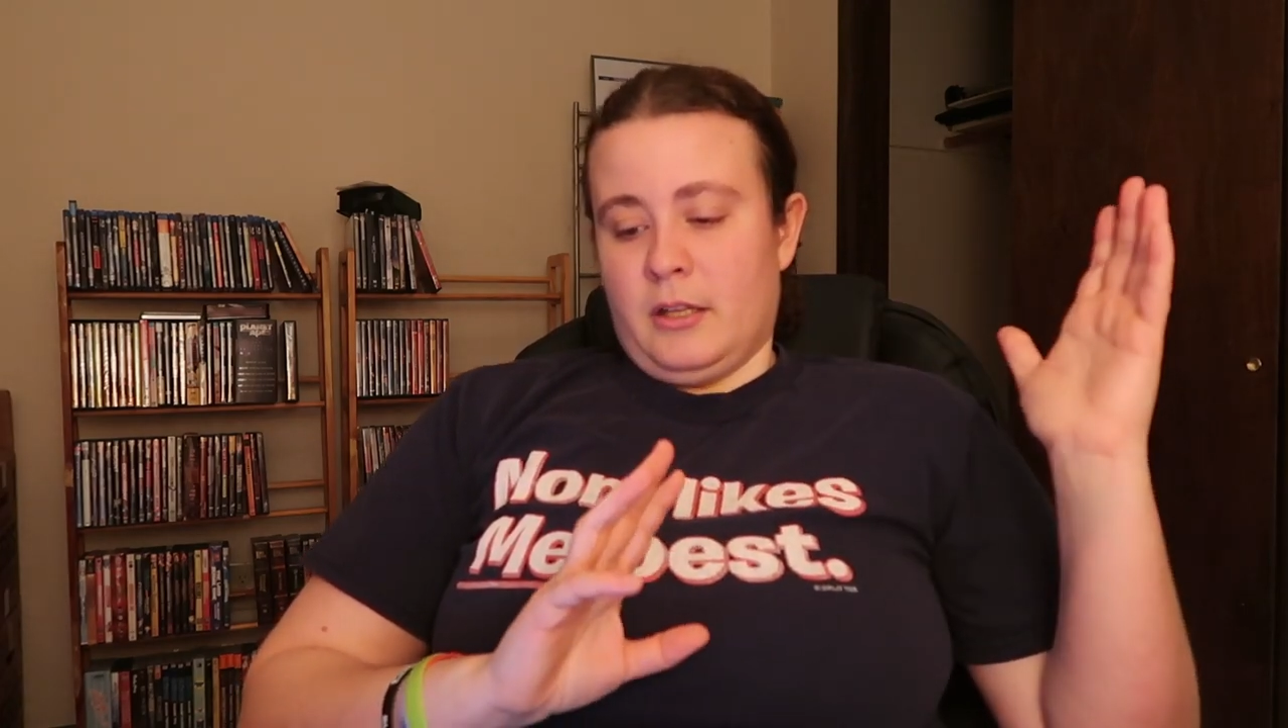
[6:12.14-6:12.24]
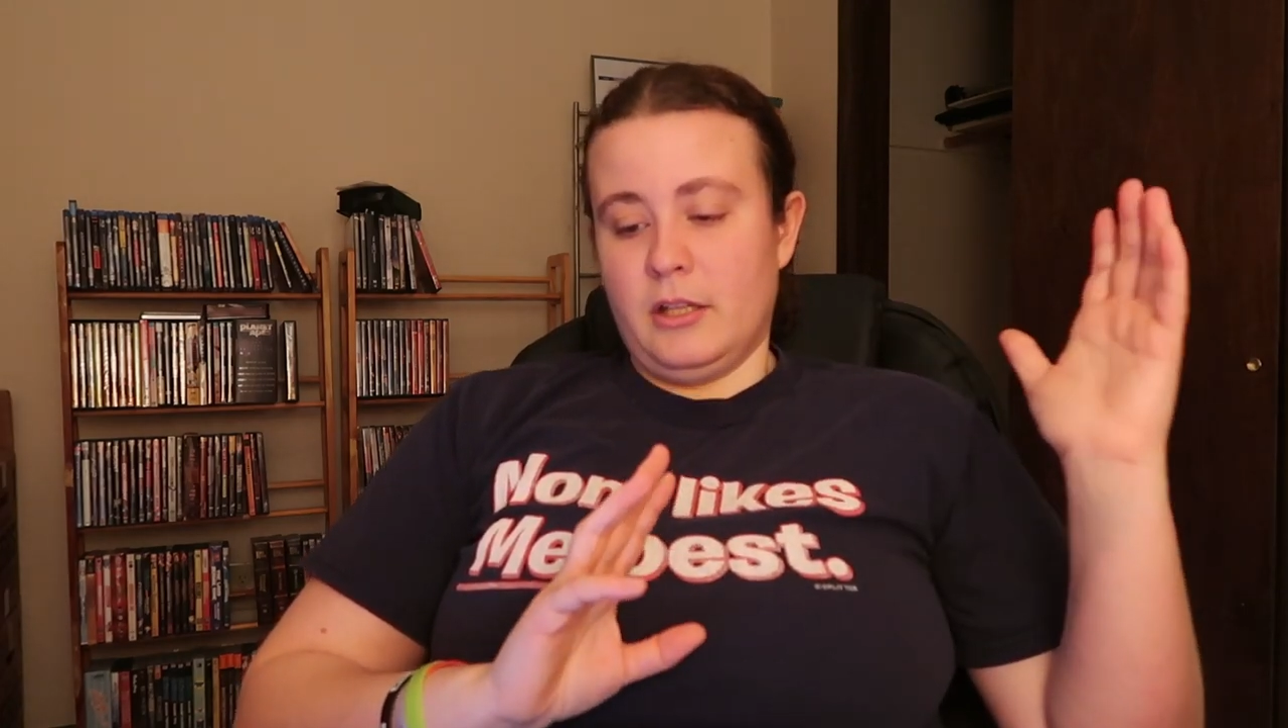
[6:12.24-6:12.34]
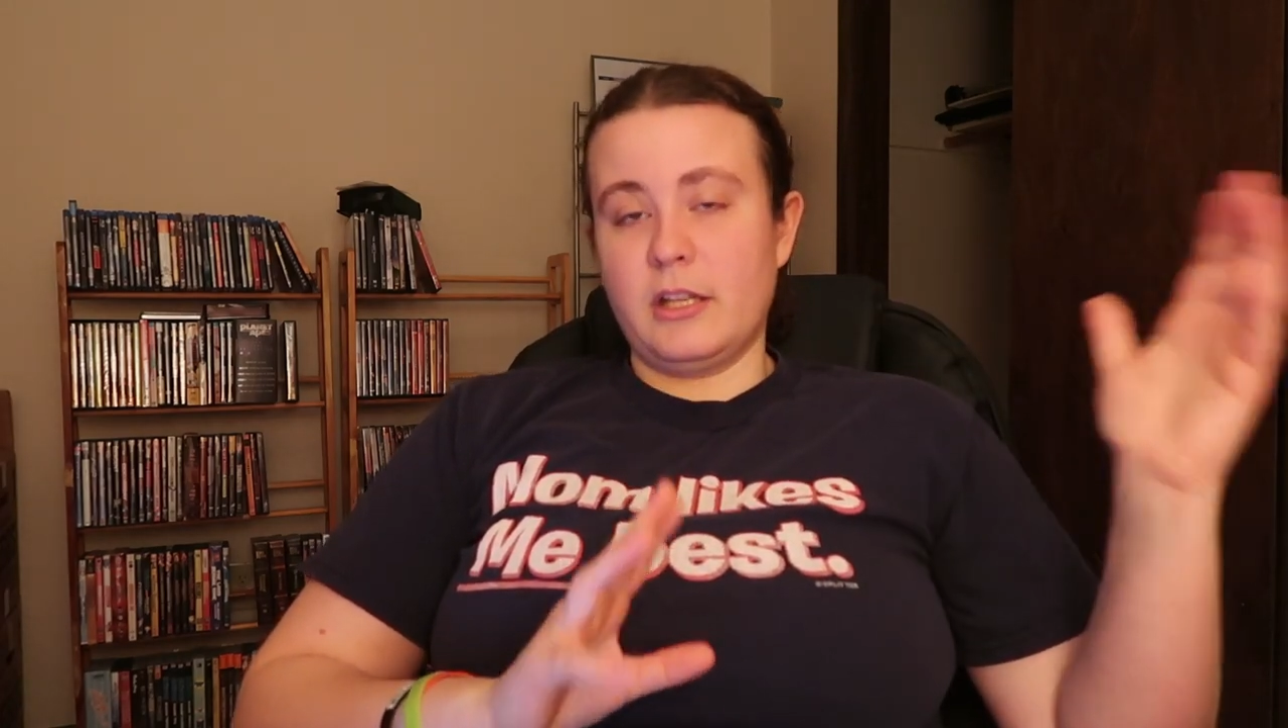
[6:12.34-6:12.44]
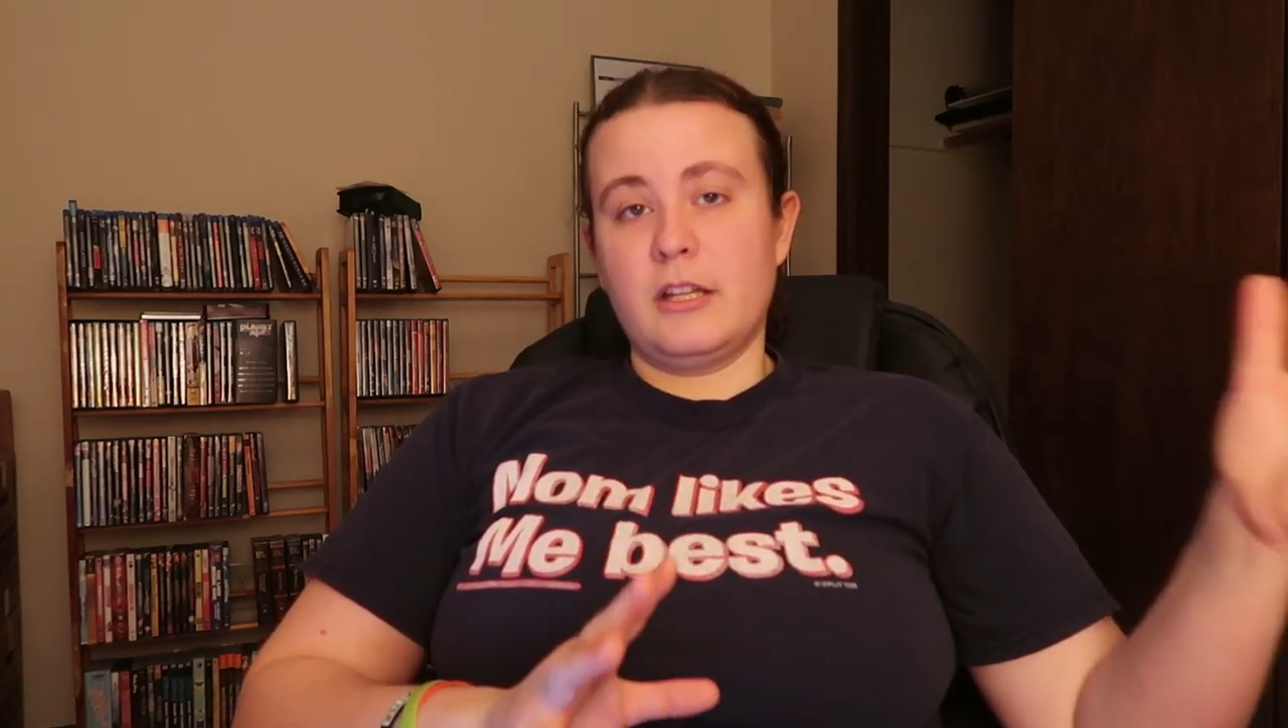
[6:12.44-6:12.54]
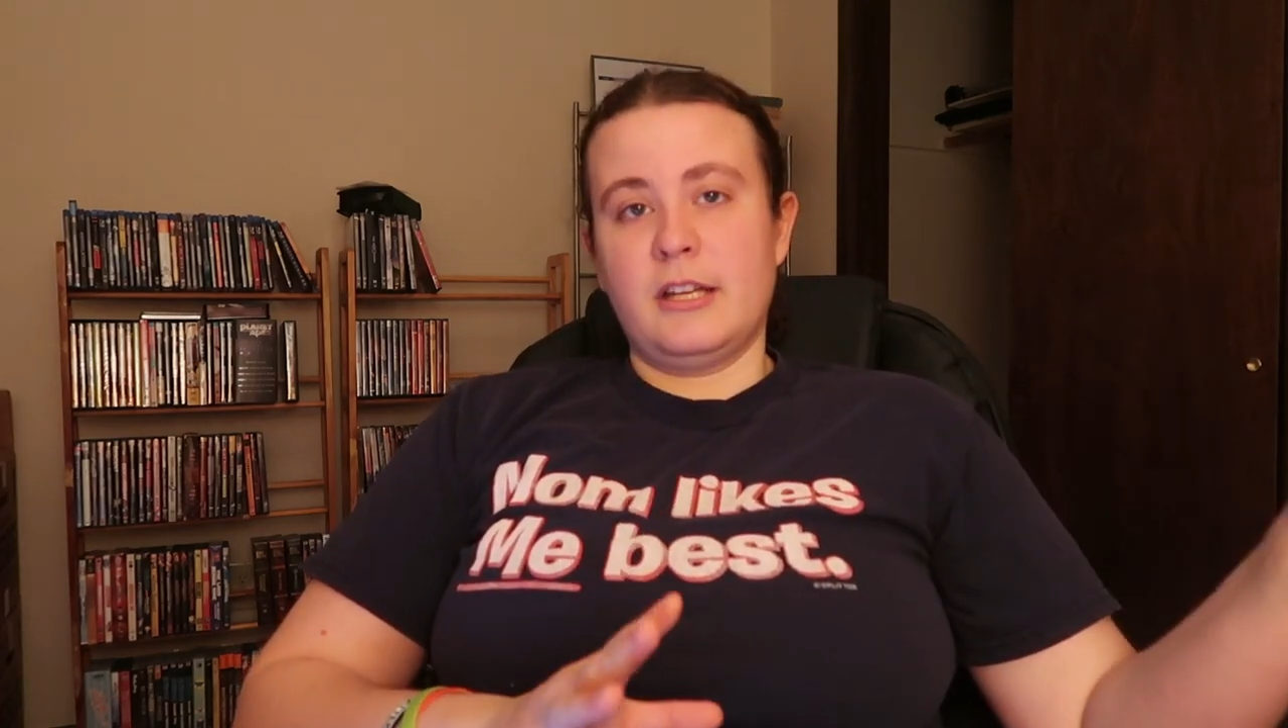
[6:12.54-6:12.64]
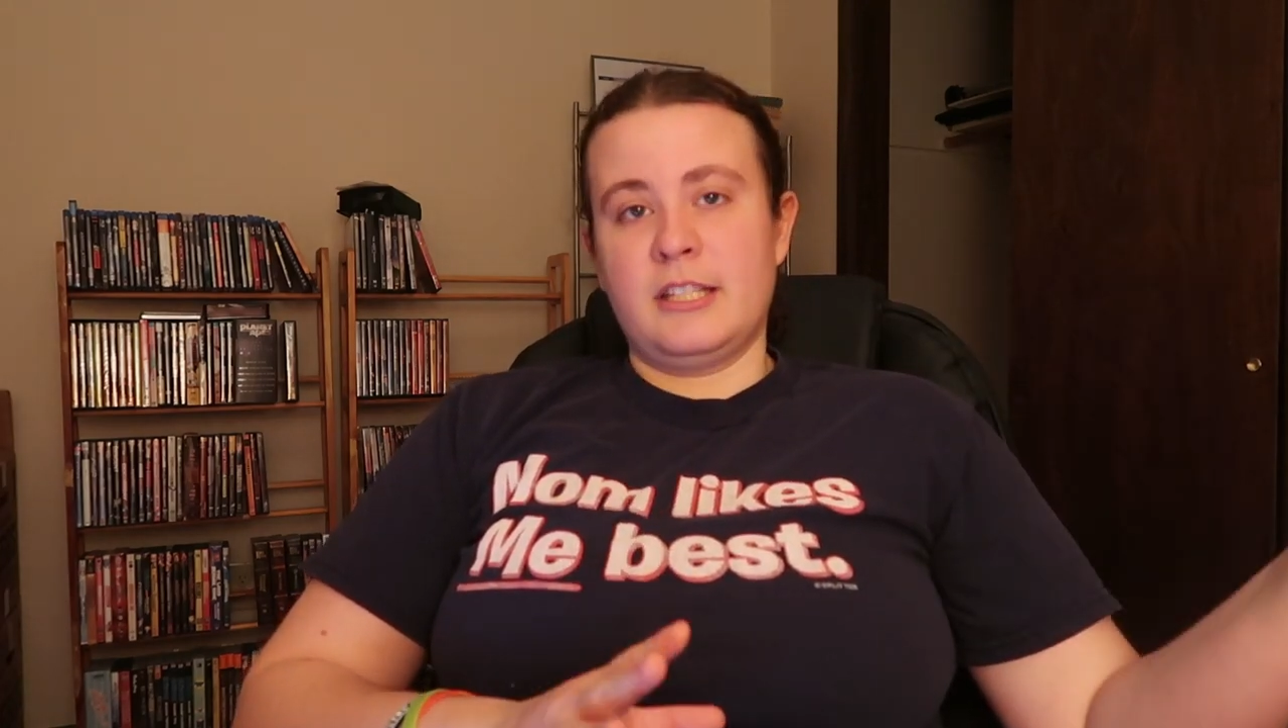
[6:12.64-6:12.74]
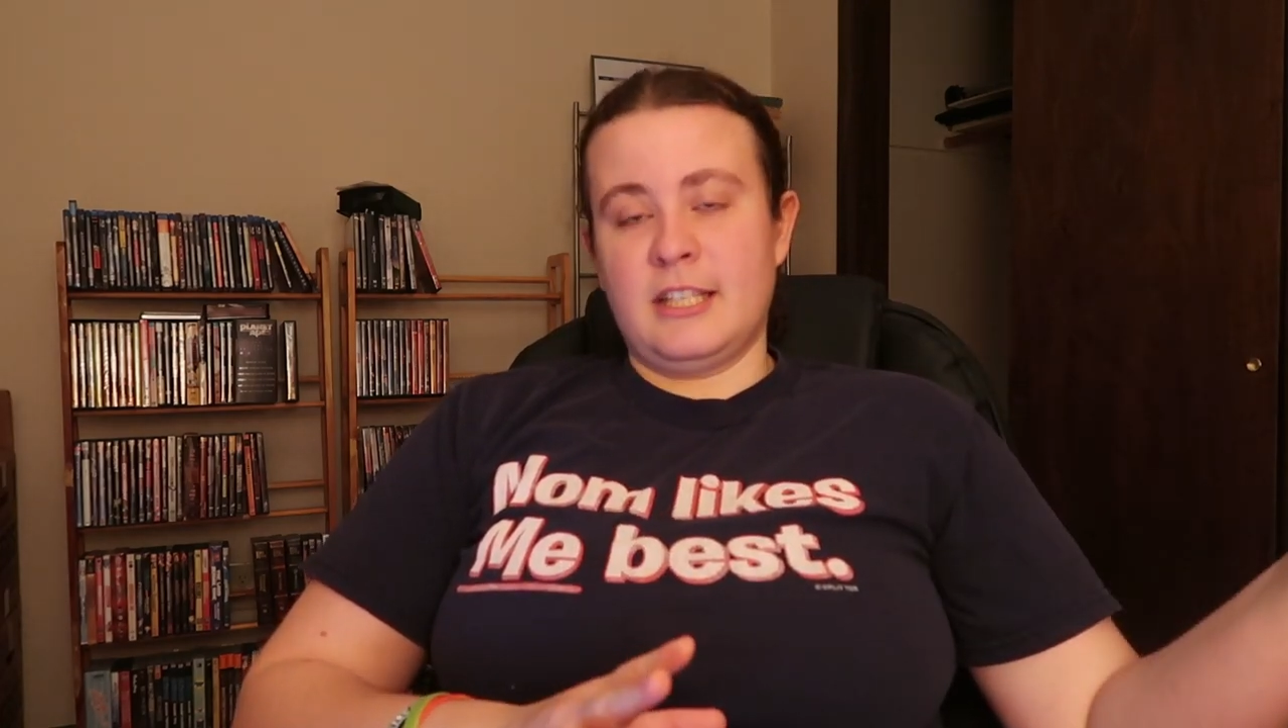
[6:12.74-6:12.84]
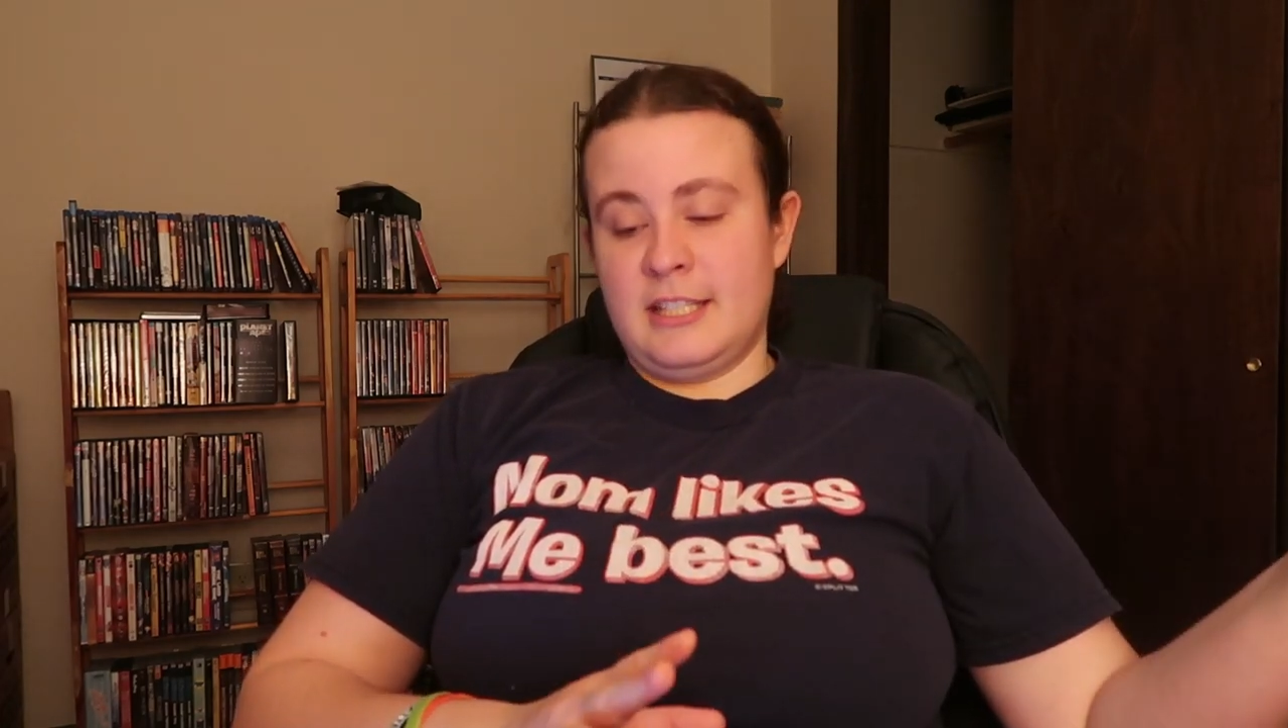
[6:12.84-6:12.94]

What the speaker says: Caligula is